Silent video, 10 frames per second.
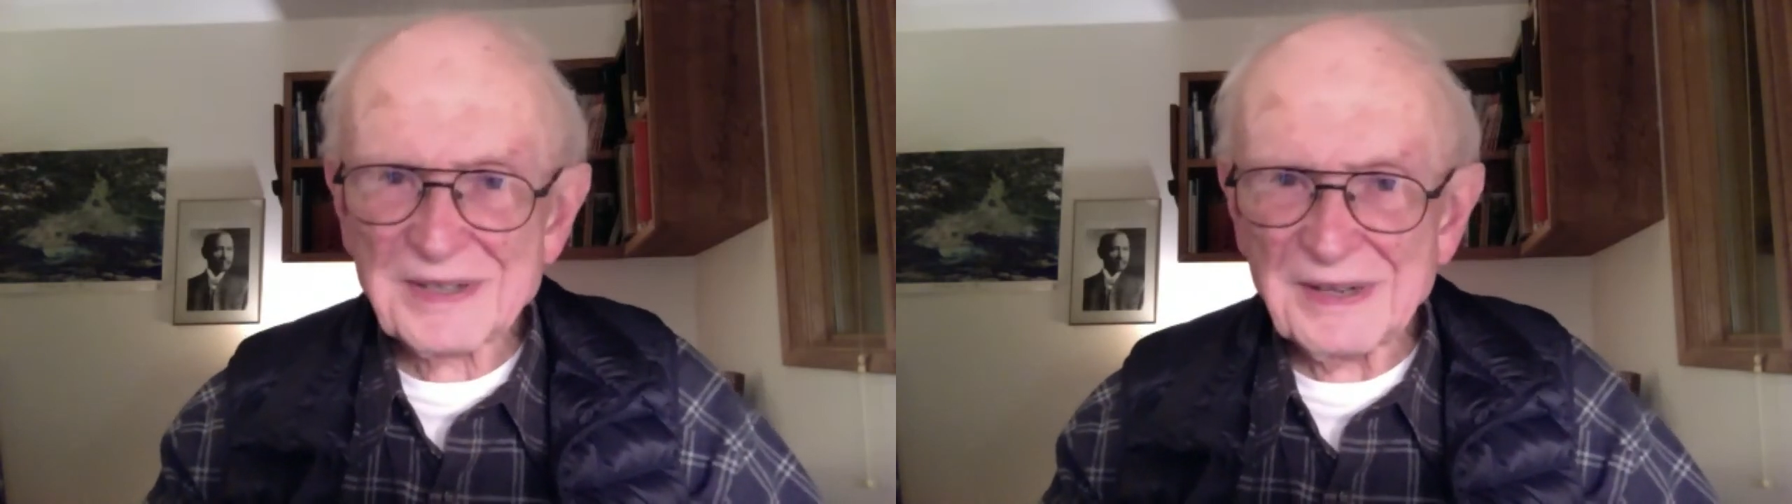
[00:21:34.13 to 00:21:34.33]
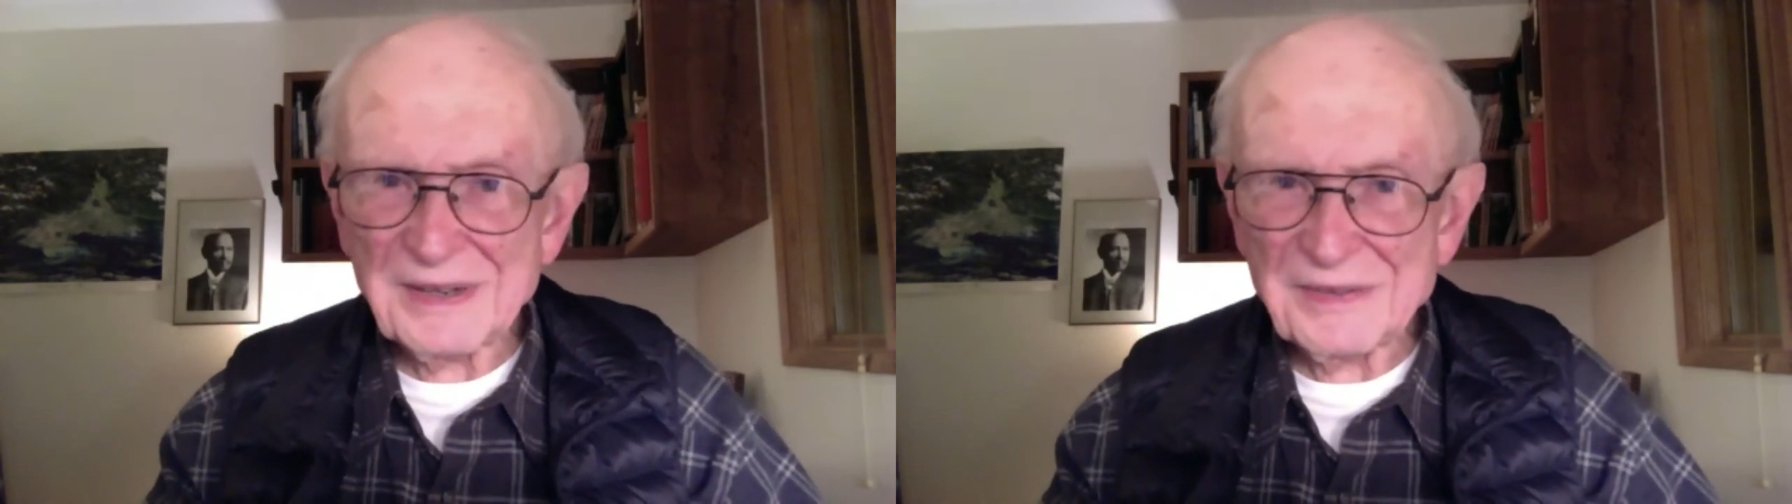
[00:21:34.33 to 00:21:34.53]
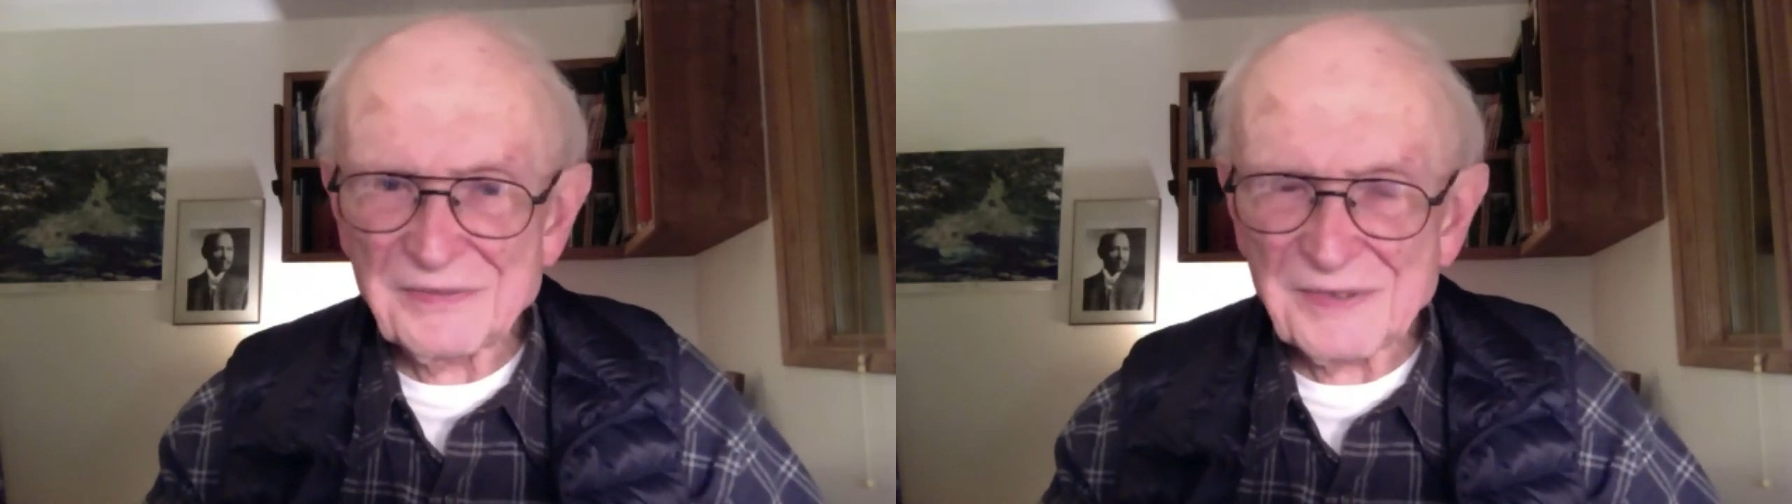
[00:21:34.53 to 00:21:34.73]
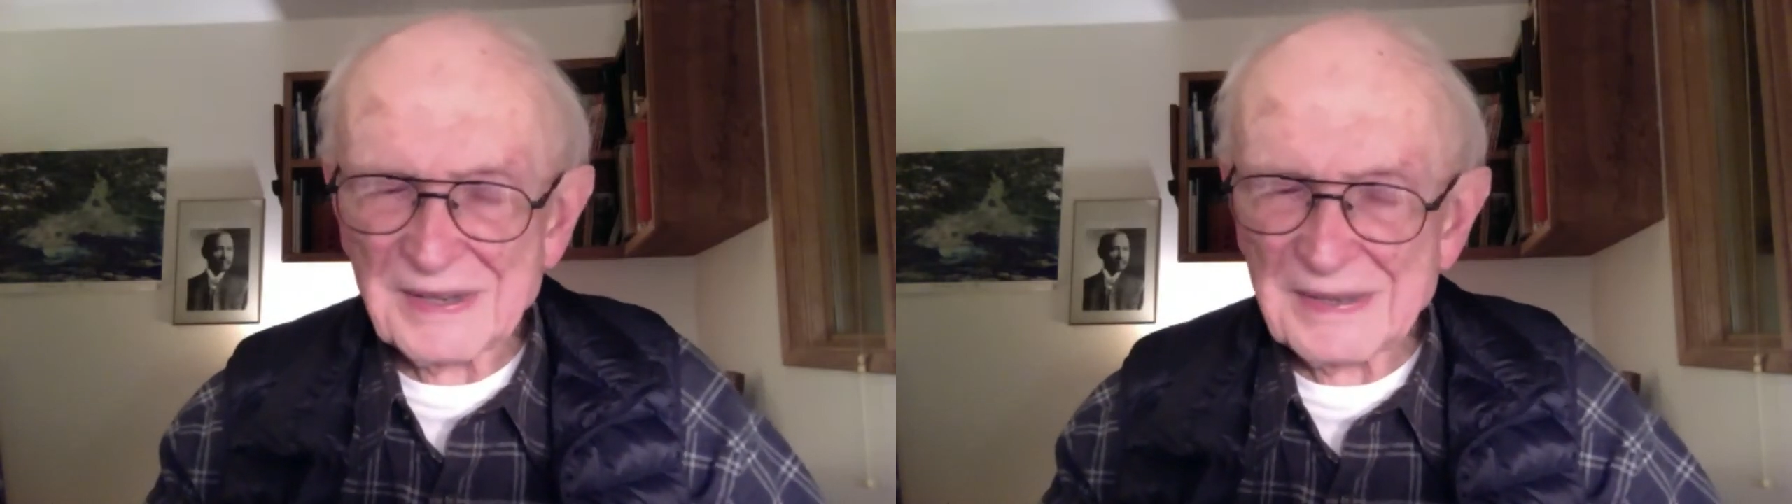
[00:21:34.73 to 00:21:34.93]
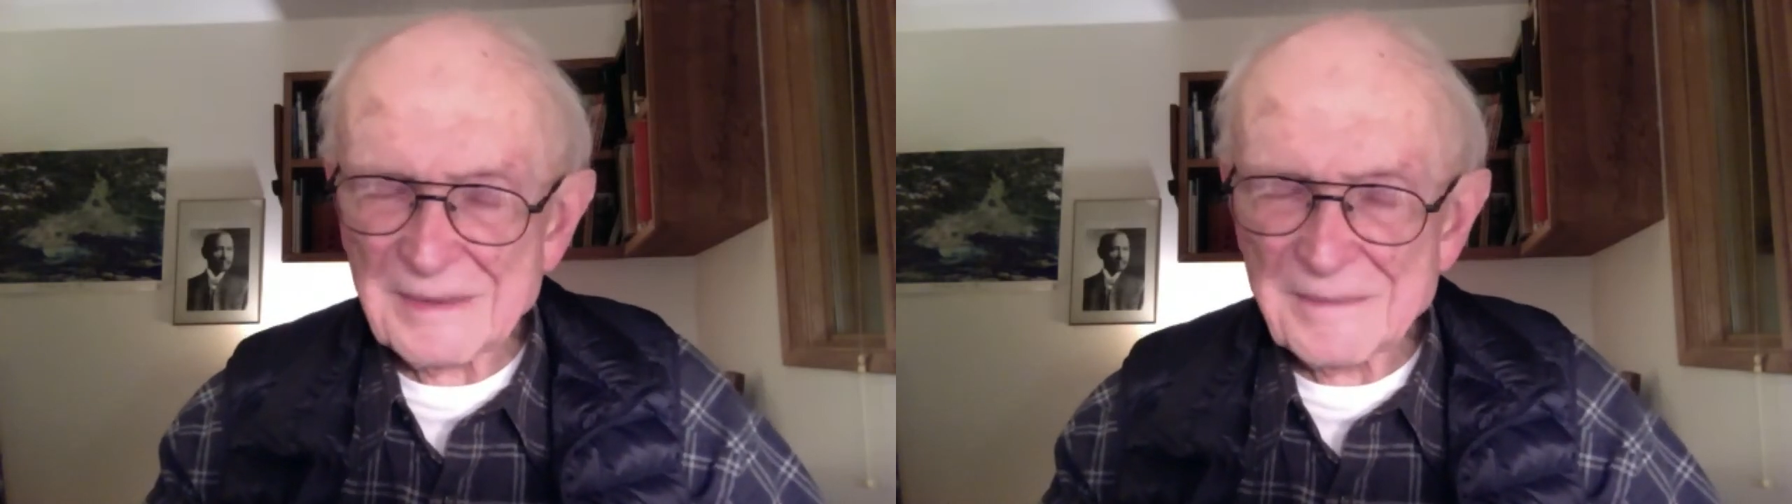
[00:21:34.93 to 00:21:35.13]
of
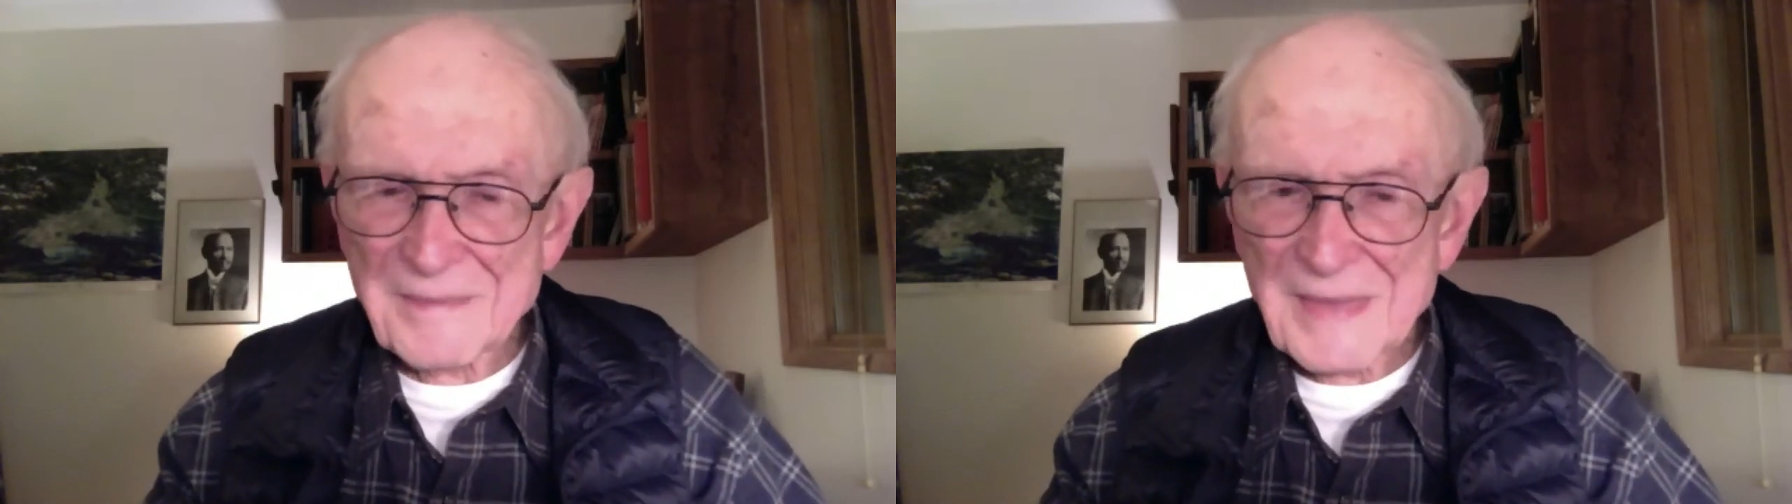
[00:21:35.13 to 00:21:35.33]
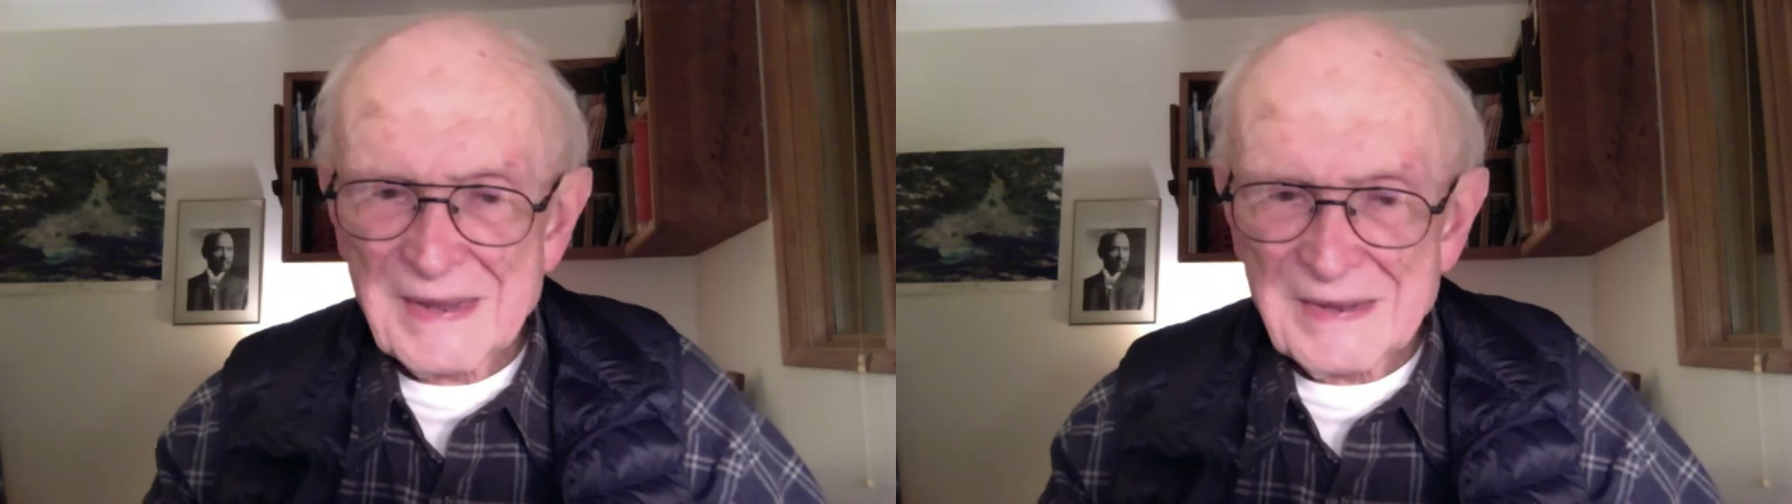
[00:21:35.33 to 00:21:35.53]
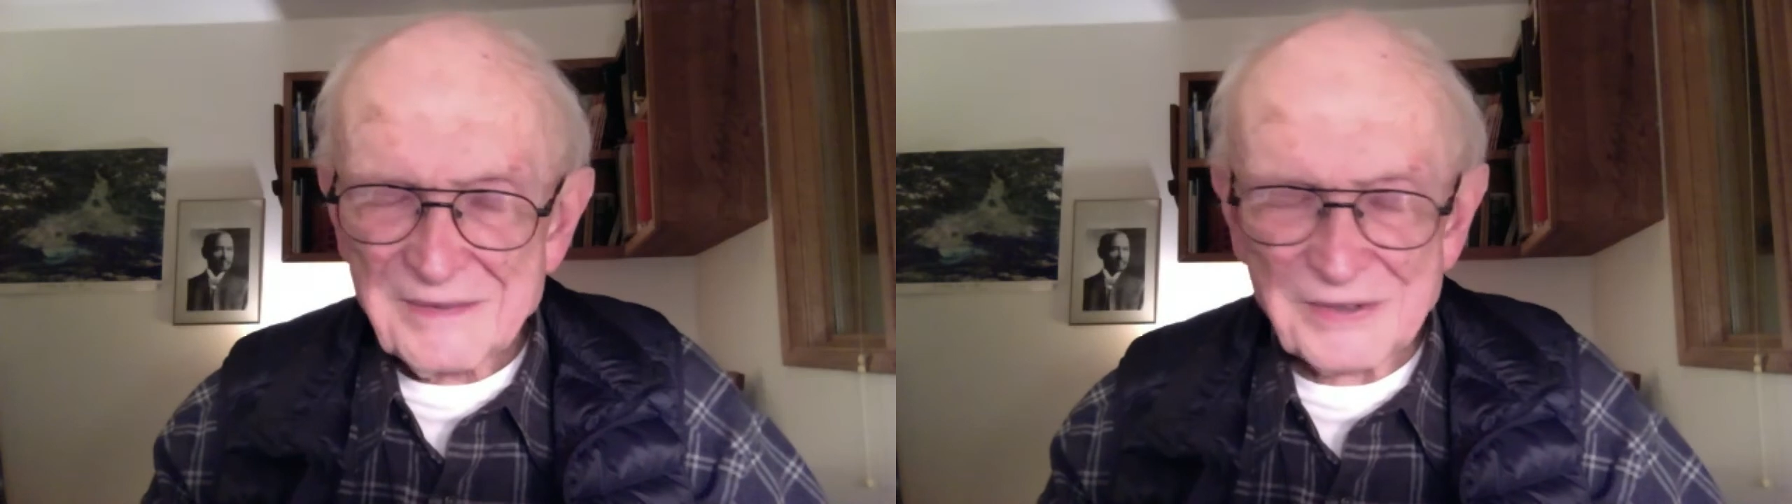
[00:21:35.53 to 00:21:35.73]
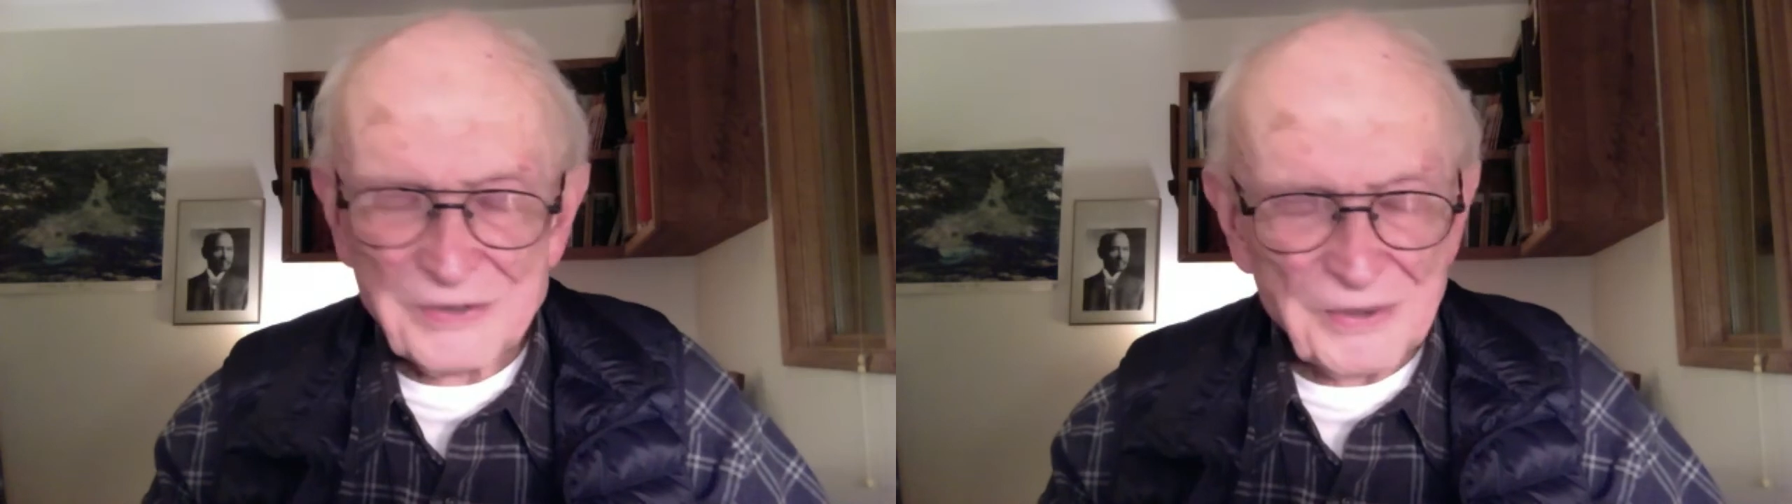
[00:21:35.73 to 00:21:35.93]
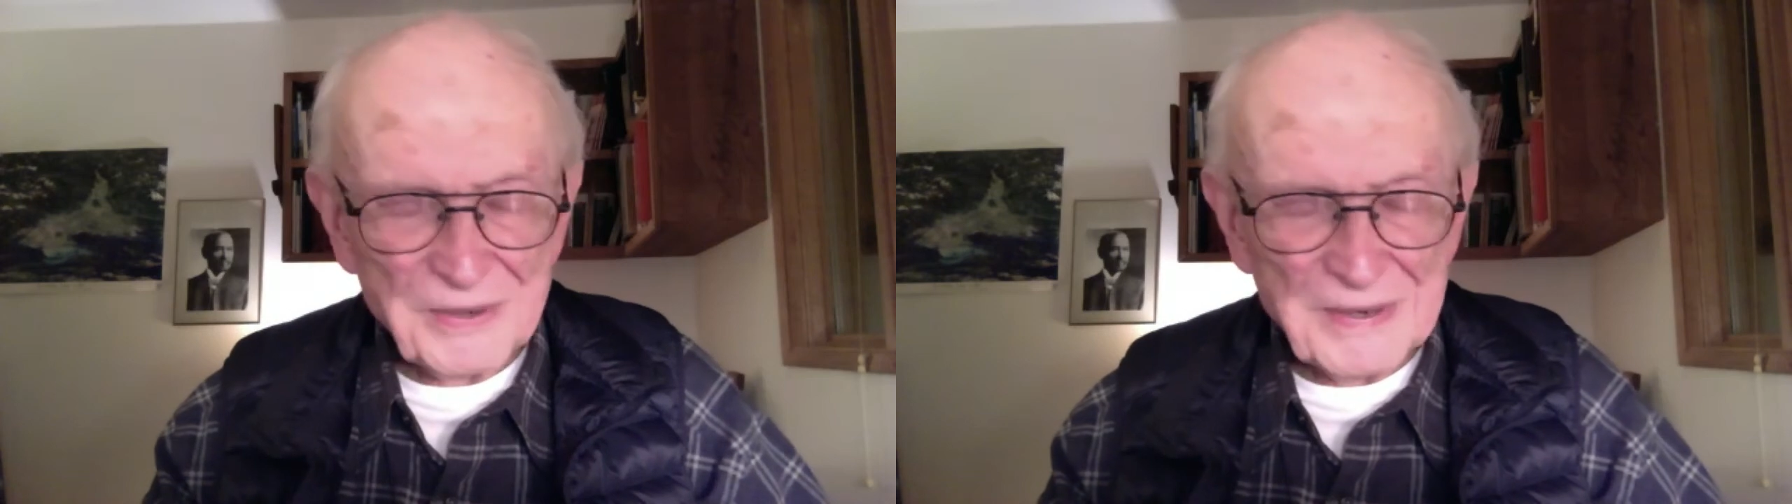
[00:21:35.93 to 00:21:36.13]

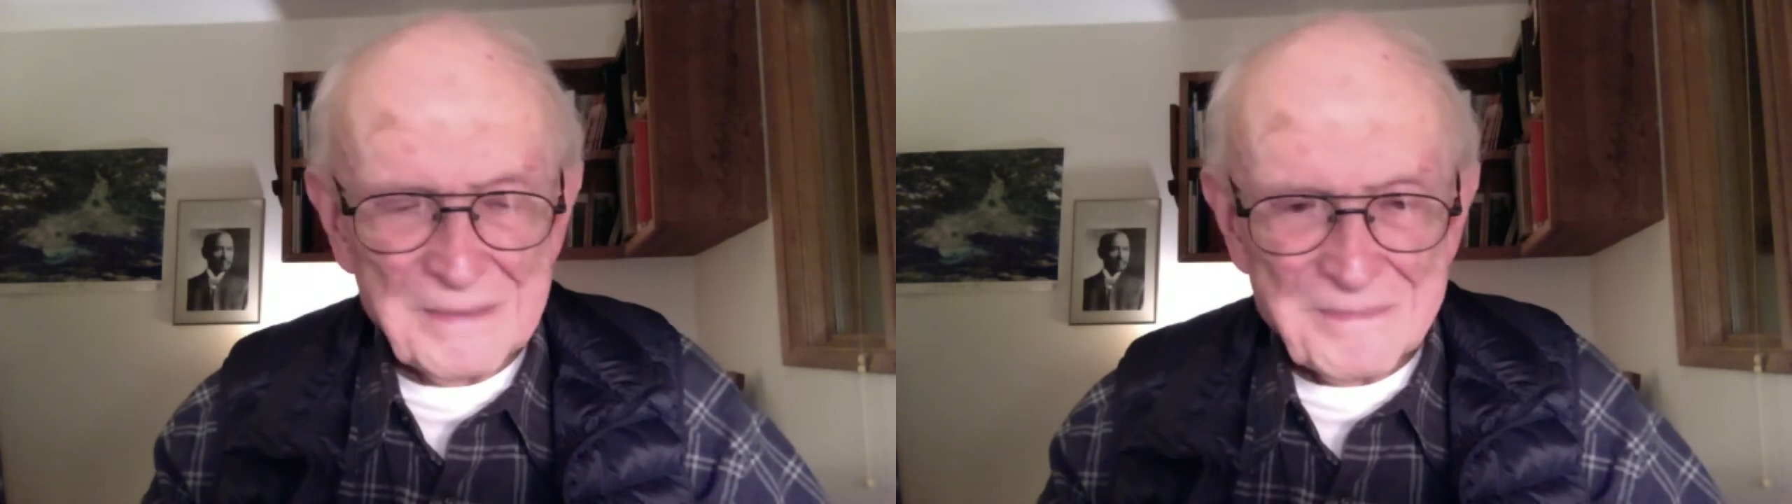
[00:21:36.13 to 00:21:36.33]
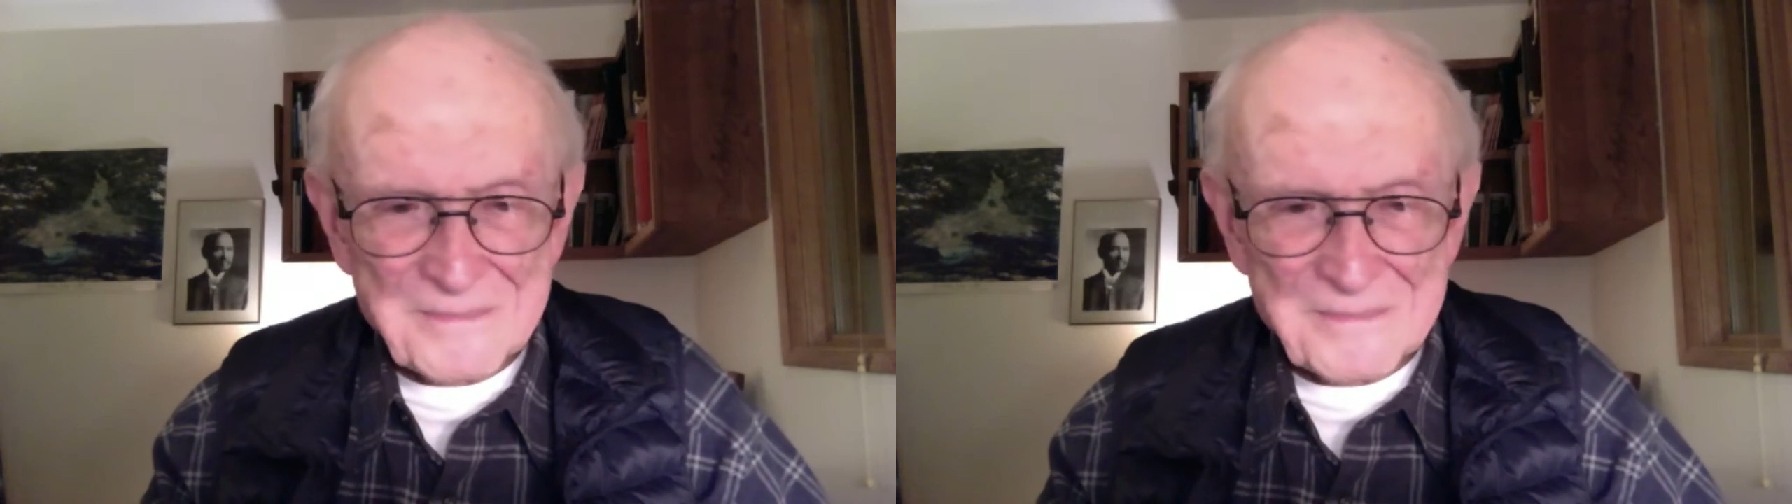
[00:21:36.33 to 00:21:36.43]
Victoria,